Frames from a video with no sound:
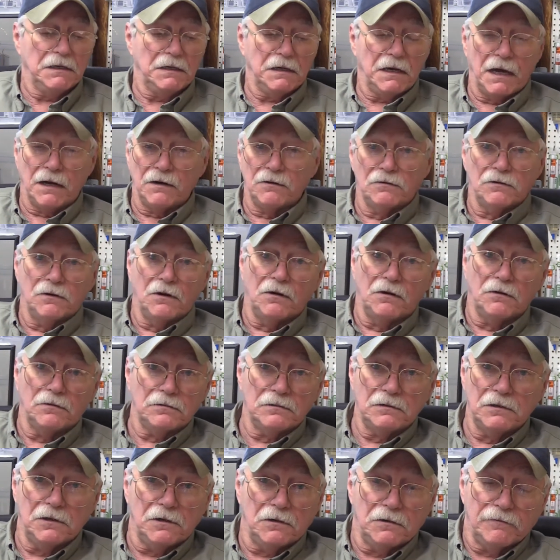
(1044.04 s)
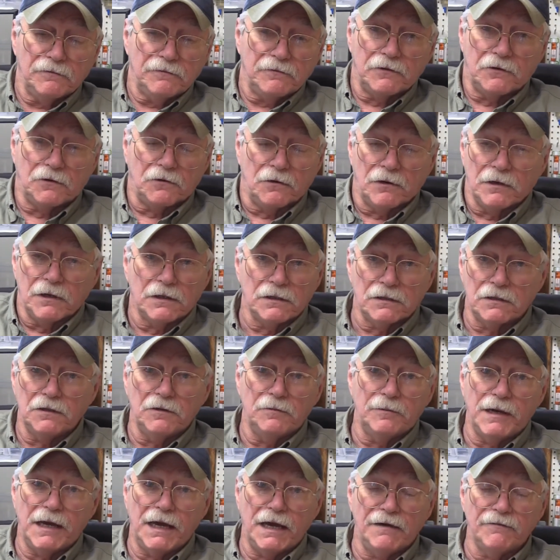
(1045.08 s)
I don't know, Gorilla
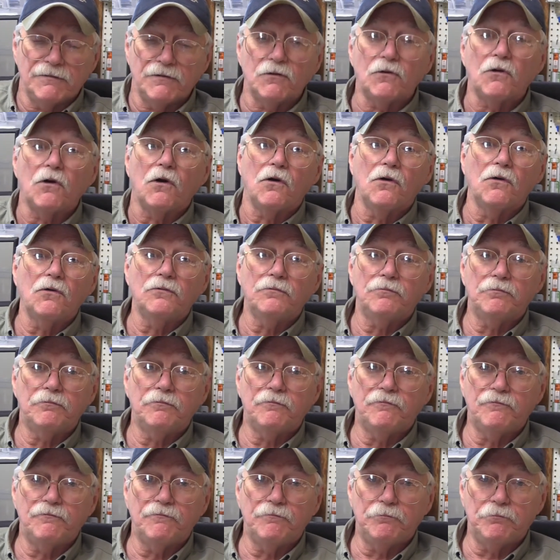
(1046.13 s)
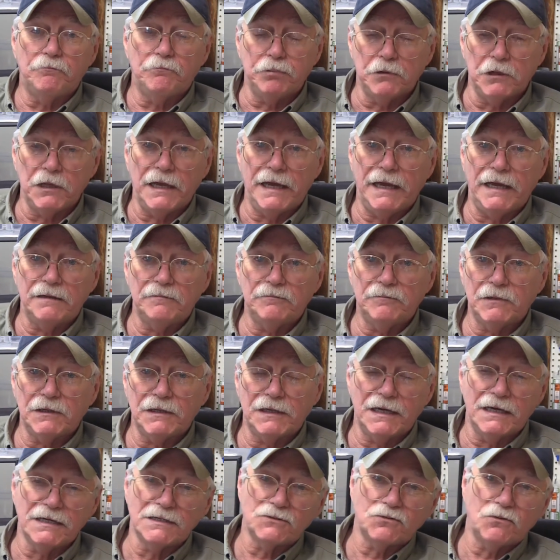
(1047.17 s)
Glue may have their own plant, but
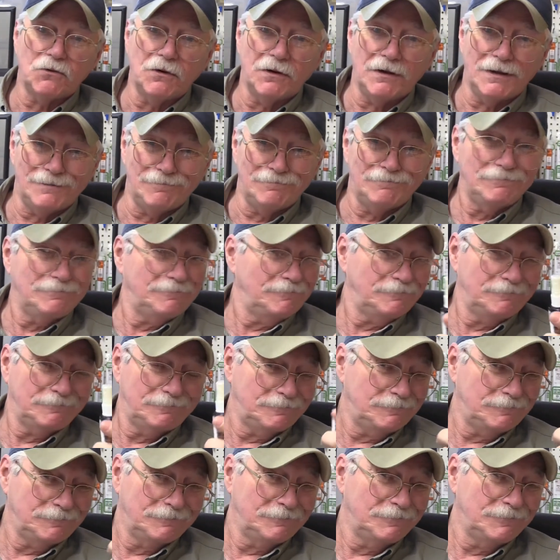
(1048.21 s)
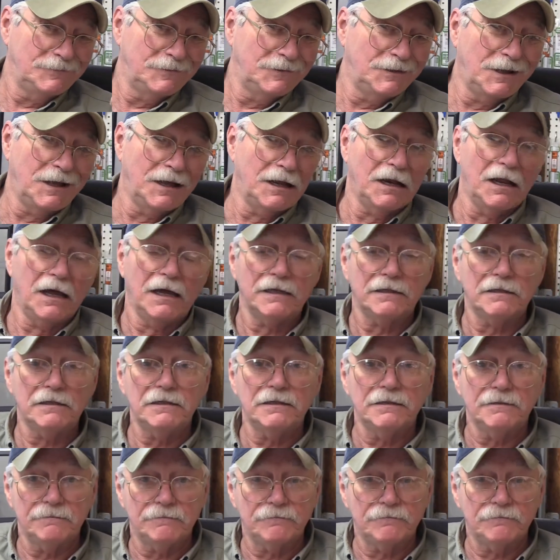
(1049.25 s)
guess what? Not likely.